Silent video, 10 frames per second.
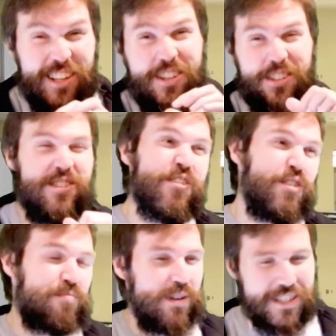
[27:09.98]
All right, so, so
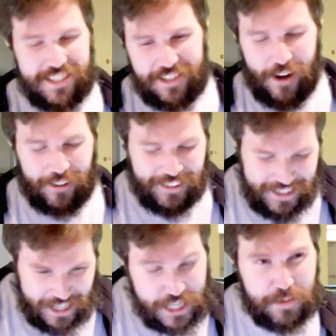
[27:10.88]
your sprints.
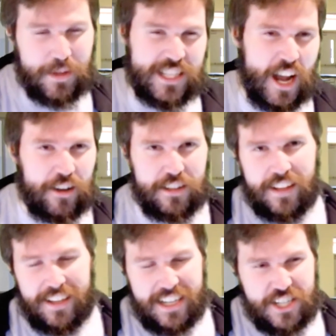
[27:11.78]
So he sprints
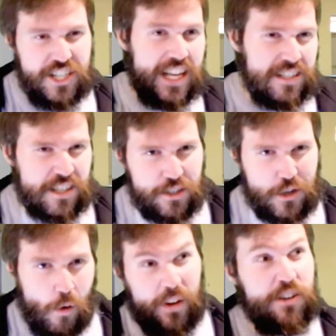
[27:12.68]
out. She gets to the
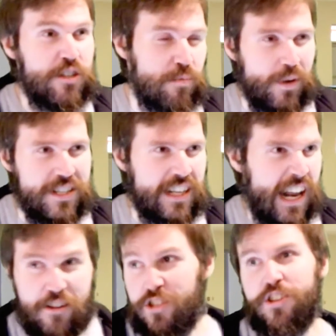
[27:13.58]
door. You're
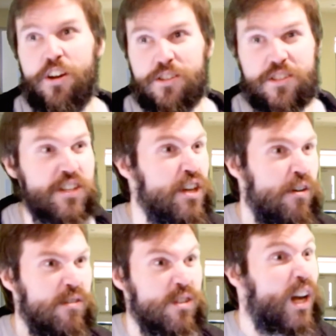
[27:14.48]
sprinting now. She turns to
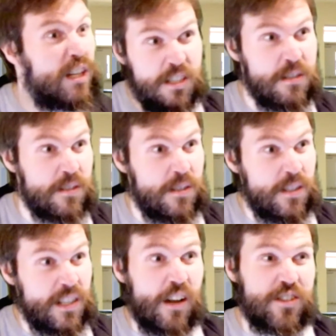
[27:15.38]
you. It's like
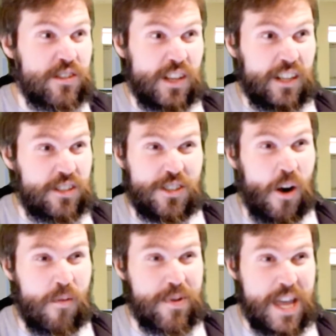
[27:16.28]
now she's like
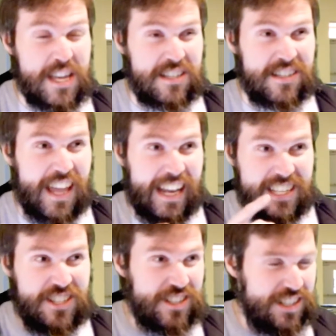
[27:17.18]
so pissed
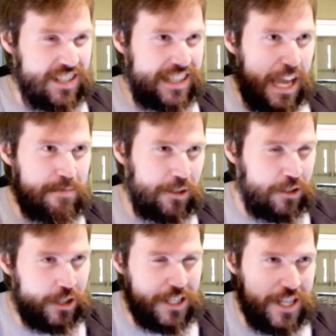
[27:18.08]
that he just escaped
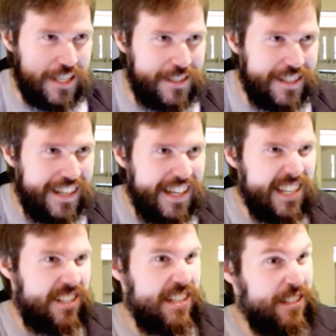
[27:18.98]
her clutches
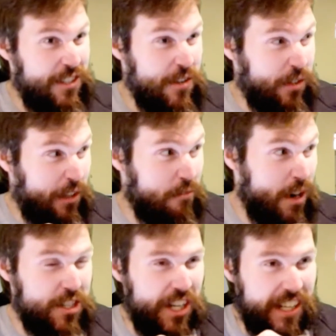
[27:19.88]
and sees you like
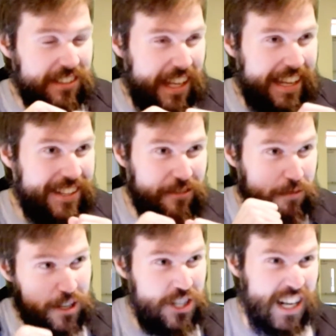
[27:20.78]
rushing, like
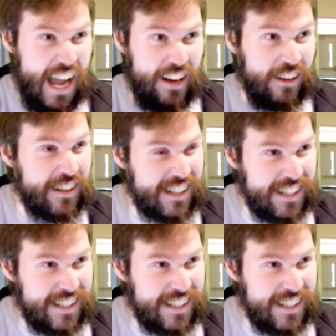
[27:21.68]
rushing at her.